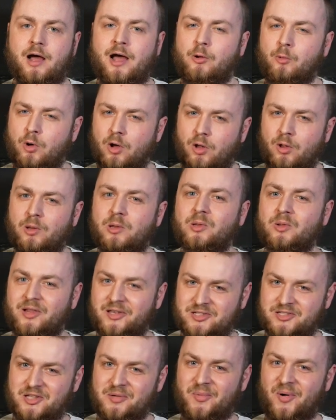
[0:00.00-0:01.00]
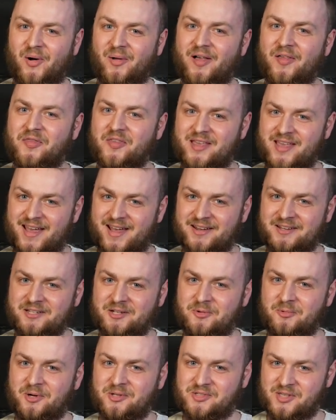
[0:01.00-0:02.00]
I will list them all at the end.
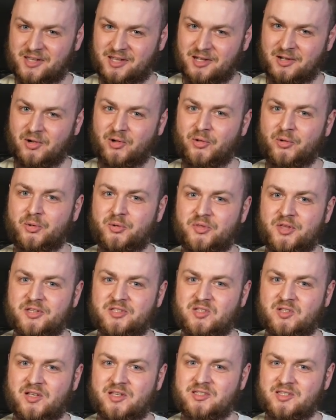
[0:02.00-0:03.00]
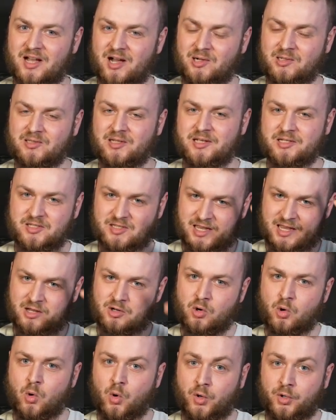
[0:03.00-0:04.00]
Once I conclude this list, I'll list
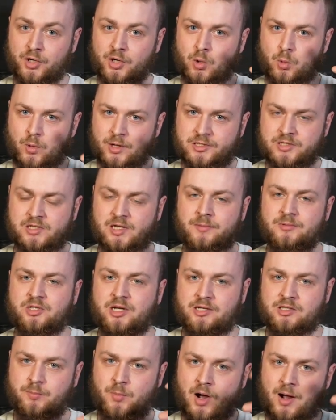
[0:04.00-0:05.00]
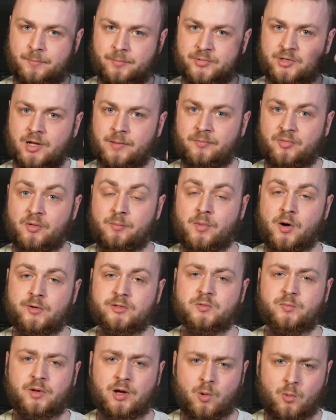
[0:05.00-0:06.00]
in order which subjects popped up the
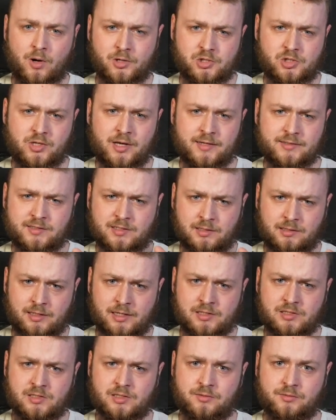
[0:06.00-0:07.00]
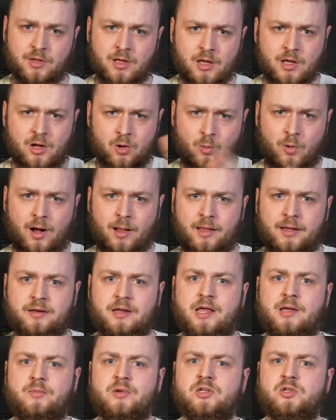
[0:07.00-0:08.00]
most. But I want you guys to listen while I
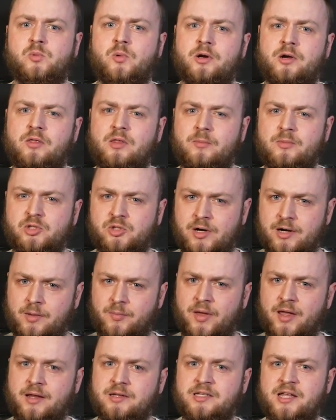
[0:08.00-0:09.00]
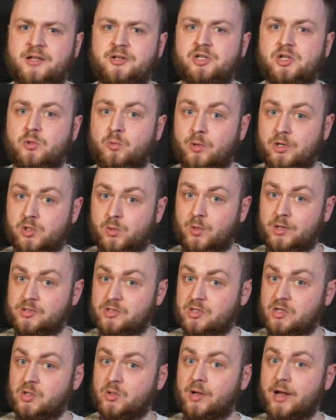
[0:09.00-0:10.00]
name each one of them and try to pay attention. Which
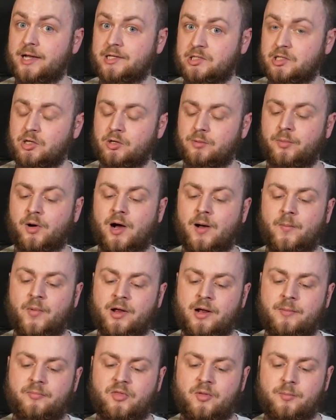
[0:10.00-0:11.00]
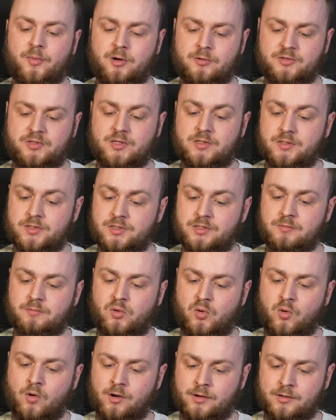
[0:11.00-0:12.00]
ones do you guys hear popping up the most? Because it's
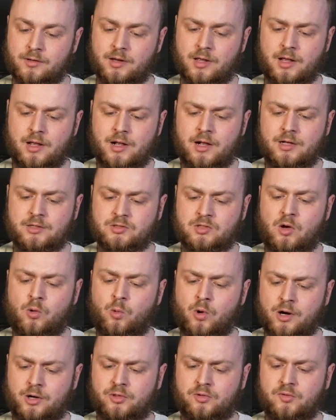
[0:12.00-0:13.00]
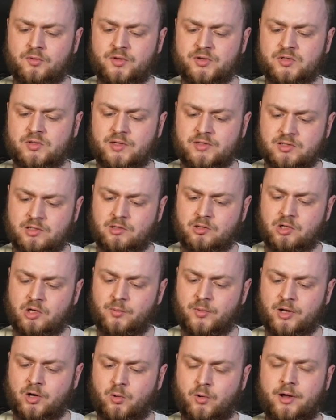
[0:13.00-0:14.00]
important. So I'll work through this list a little
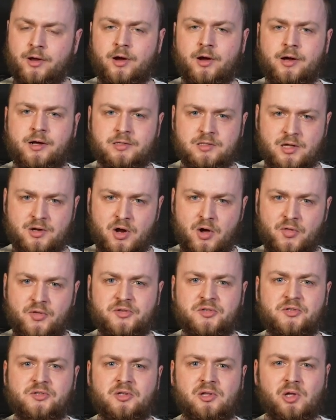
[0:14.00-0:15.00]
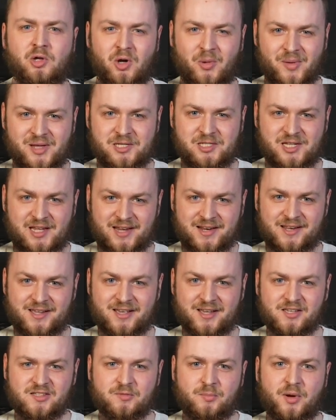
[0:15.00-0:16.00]
bit quicker because I know this is a little bit
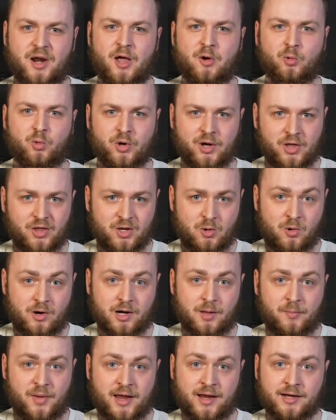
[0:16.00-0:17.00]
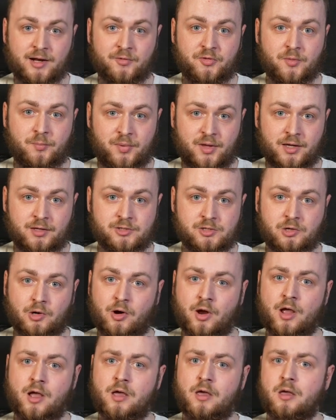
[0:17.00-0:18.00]
tedious, but I really want to paint out the
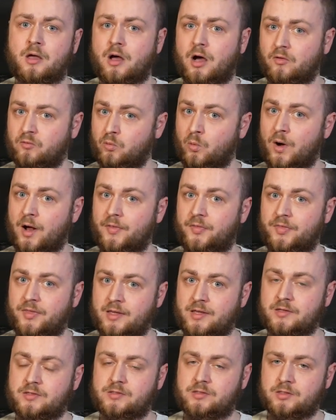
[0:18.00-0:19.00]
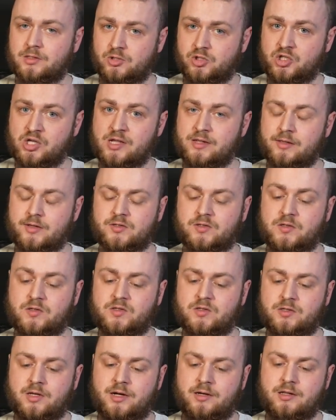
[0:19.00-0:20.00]
picture of what these geniuses
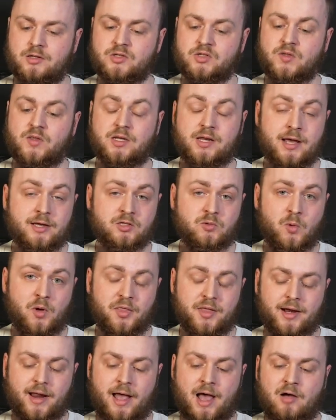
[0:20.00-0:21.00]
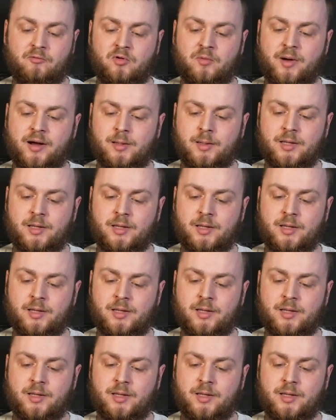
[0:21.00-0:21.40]
studied. So the next one that I have on my